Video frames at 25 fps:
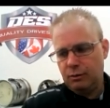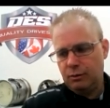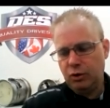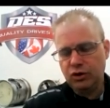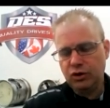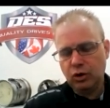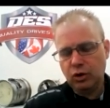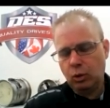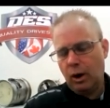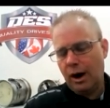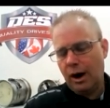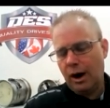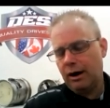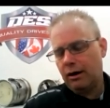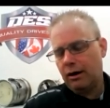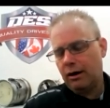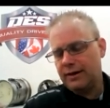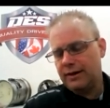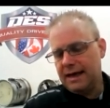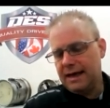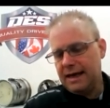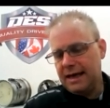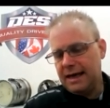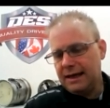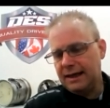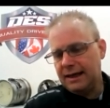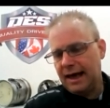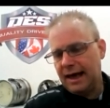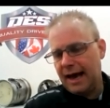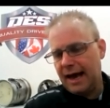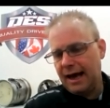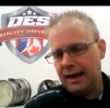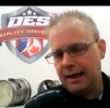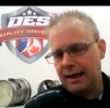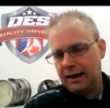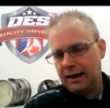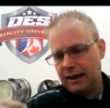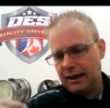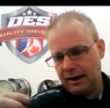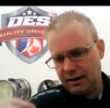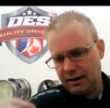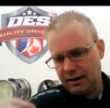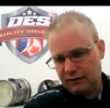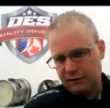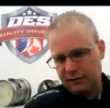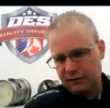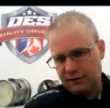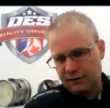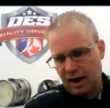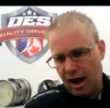wire on the inlet and it
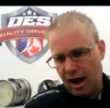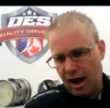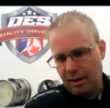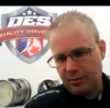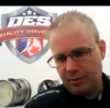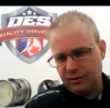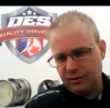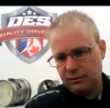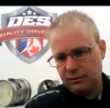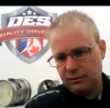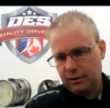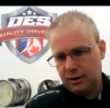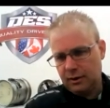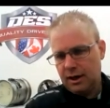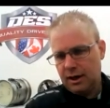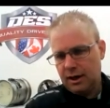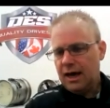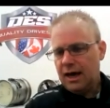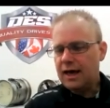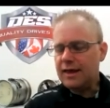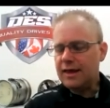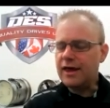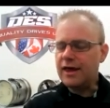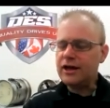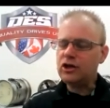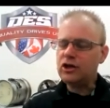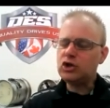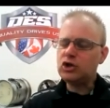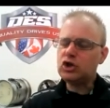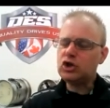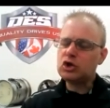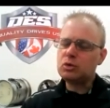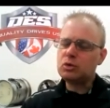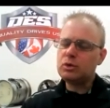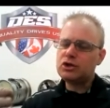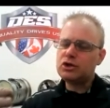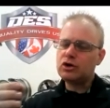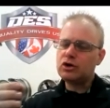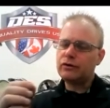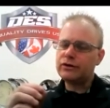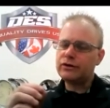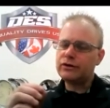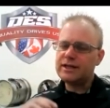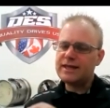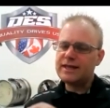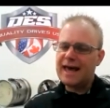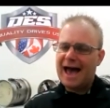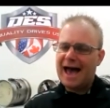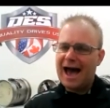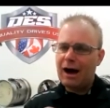stops, and then you switch over to
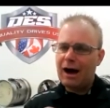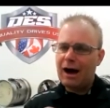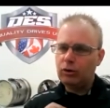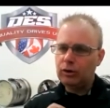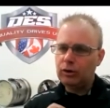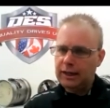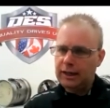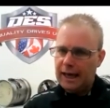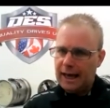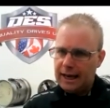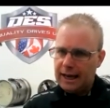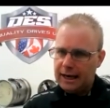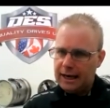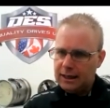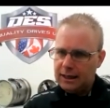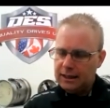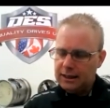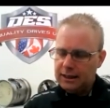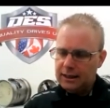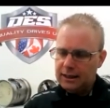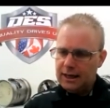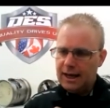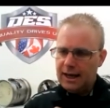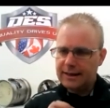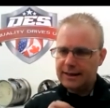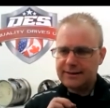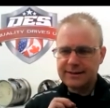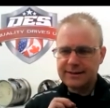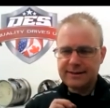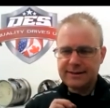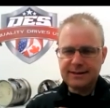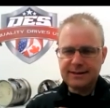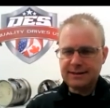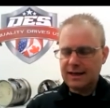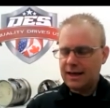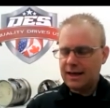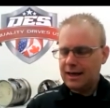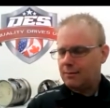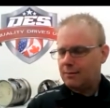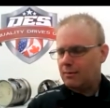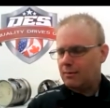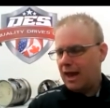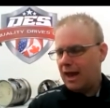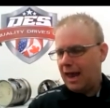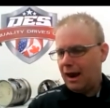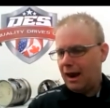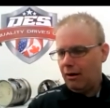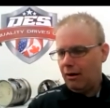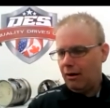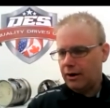the outlet at the same
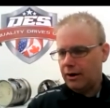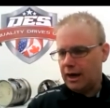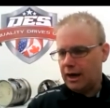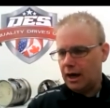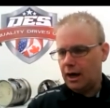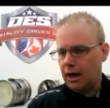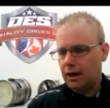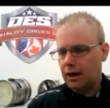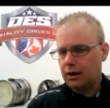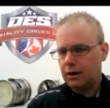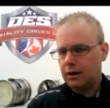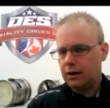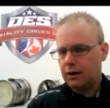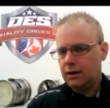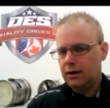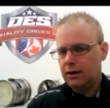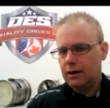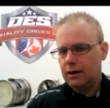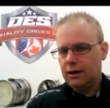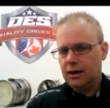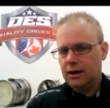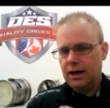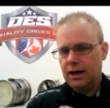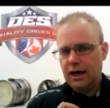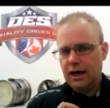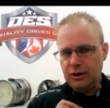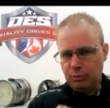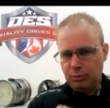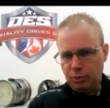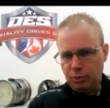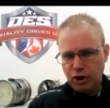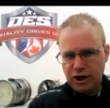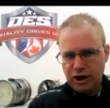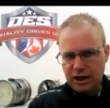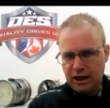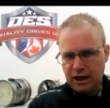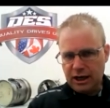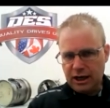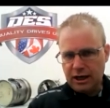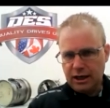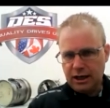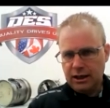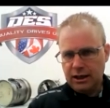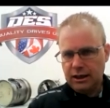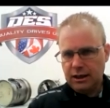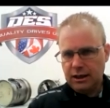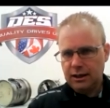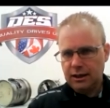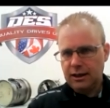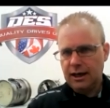area and you put it
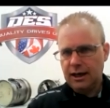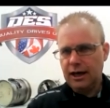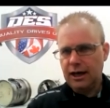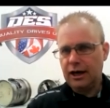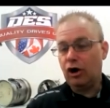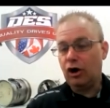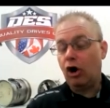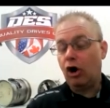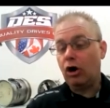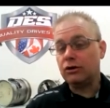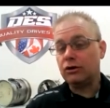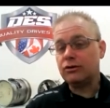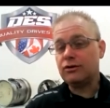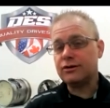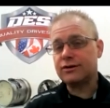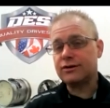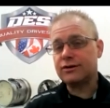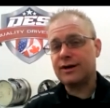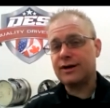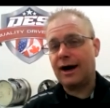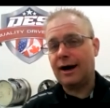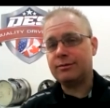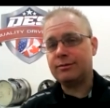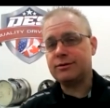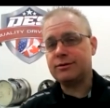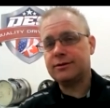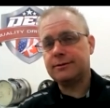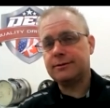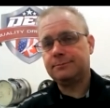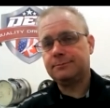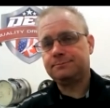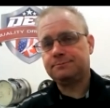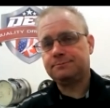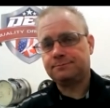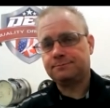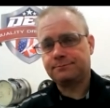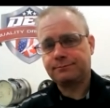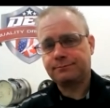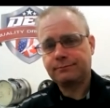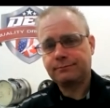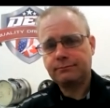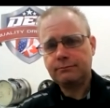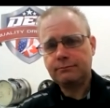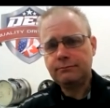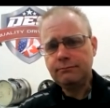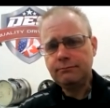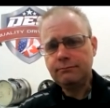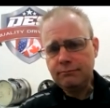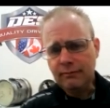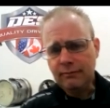in and it also stops.
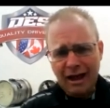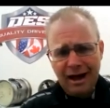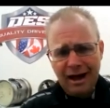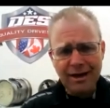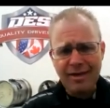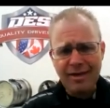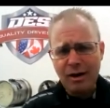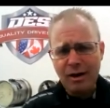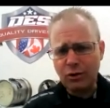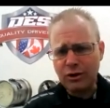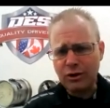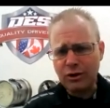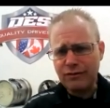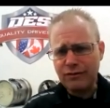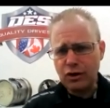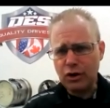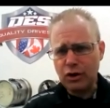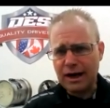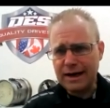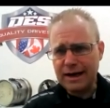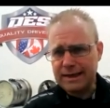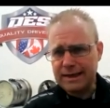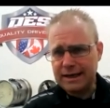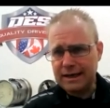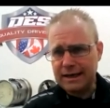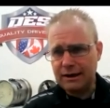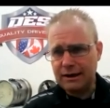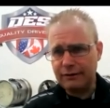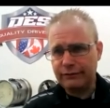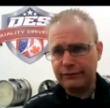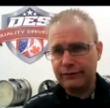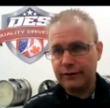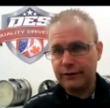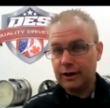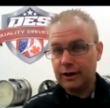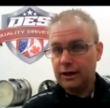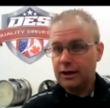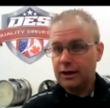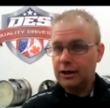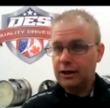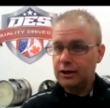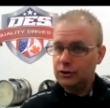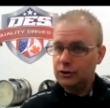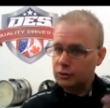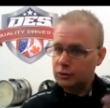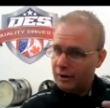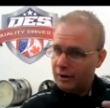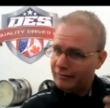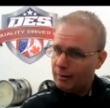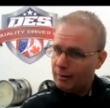And that will give you an idea of,
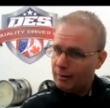do I have a